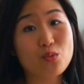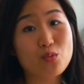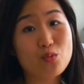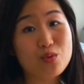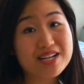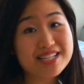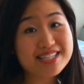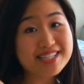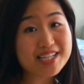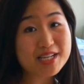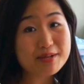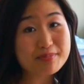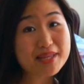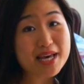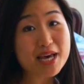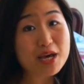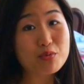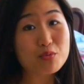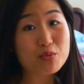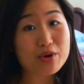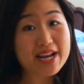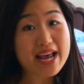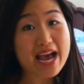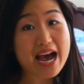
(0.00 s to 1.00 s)
One tip that
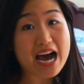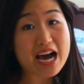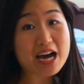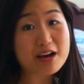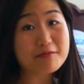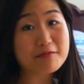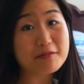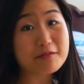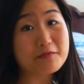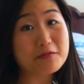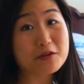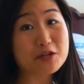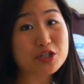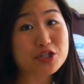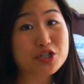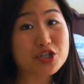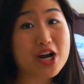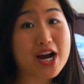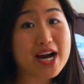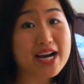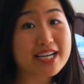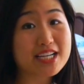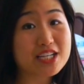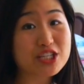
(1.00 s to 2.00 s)
I would have if you're
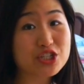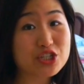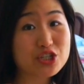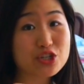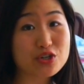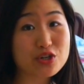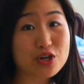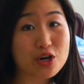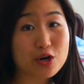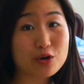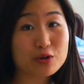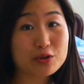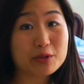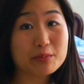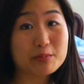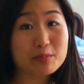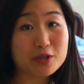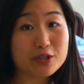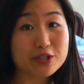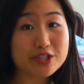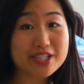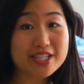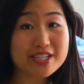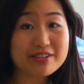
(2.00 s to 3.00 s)
trying to go the
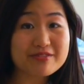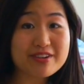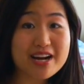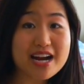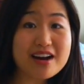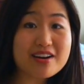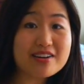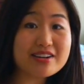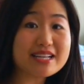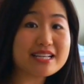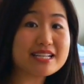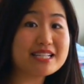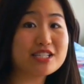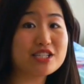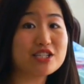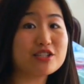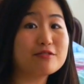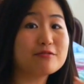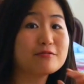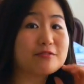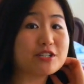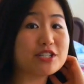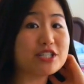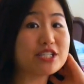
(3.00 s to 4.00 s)
moleskin route is
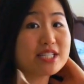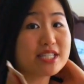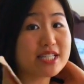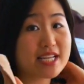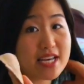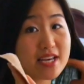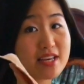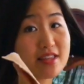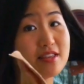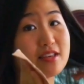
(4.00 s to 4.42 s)
to first take